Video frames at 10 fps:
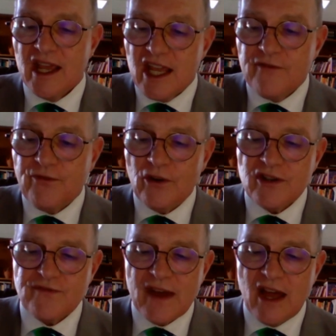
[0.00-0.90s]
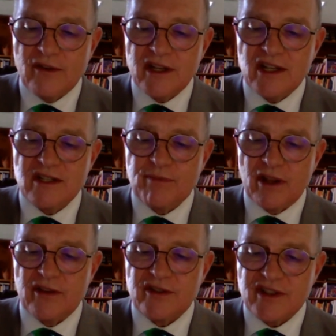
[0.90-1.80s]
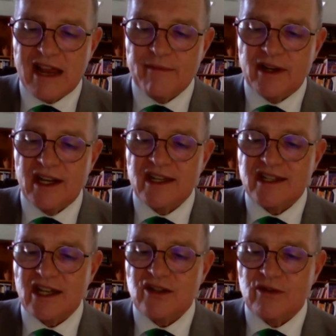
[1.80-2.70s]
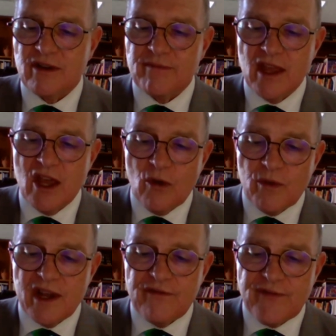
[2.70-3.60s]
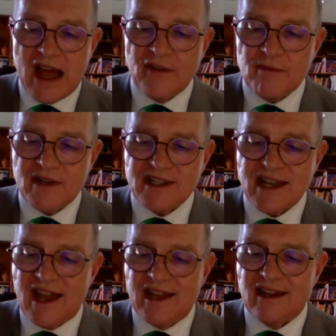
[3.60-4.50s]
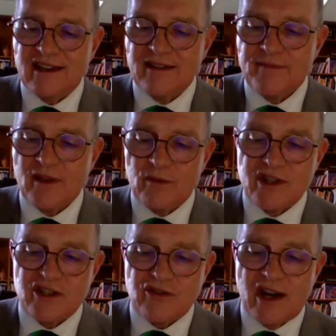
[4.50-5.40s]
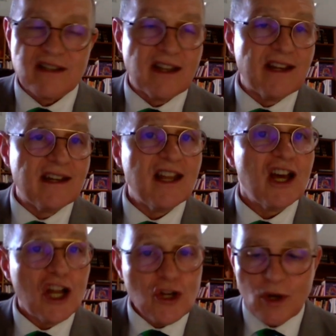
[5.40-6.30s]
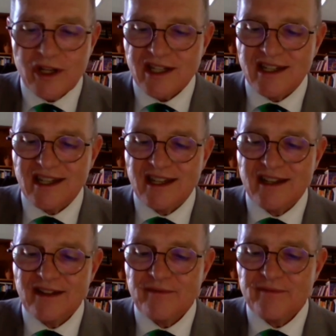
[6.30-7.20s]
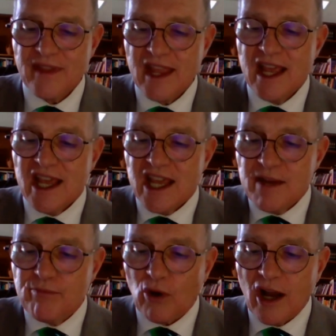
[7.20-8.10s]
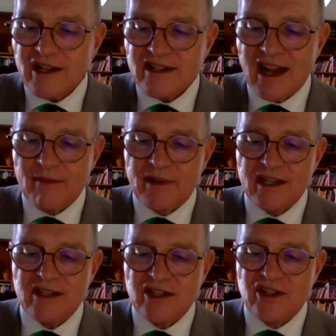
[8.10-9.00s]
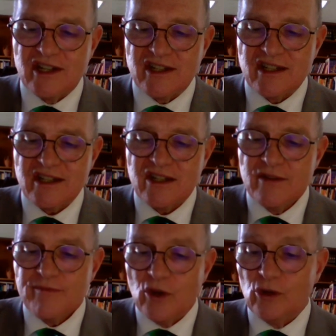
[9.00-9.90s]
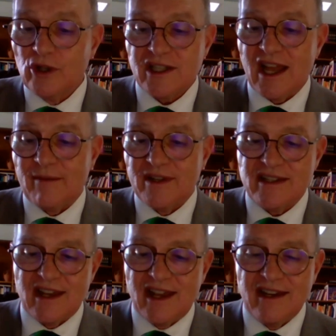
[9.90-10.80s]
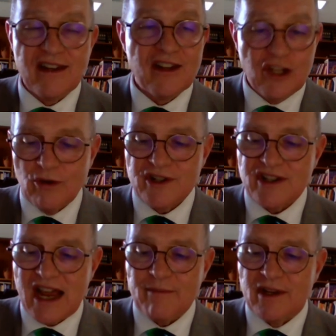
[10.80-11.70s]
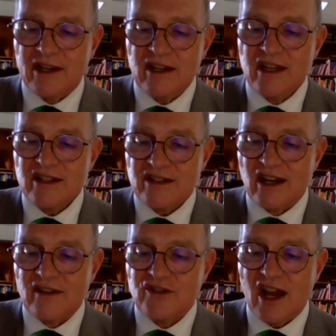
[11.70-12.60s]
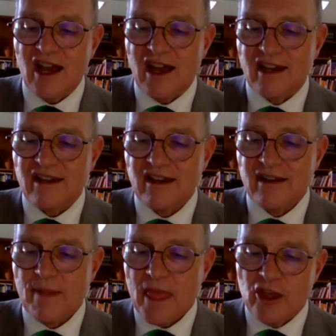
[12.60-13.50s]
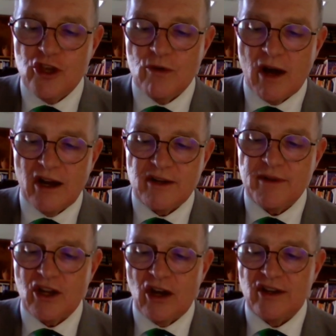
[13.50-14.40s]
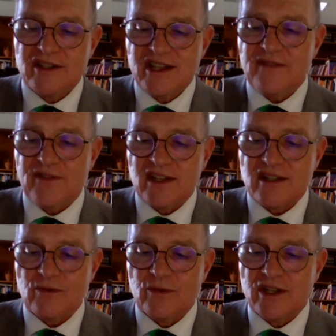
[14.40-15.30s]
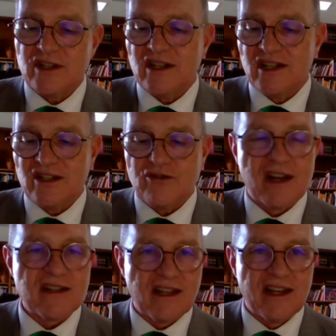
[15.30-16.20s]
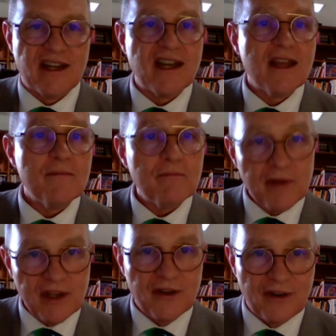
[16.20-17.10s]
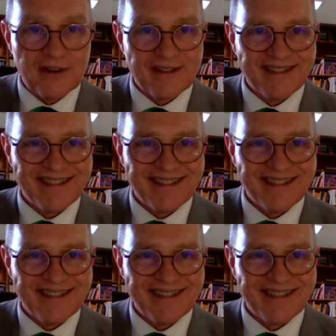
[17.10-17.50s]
He first found his brother Simon and said to him, We have found the Messiah, which is translated anointed. He brought Simon to Jesus, who looked at him and said, You are Simon, son of John. You are to be called Cephas, which is translated Peter.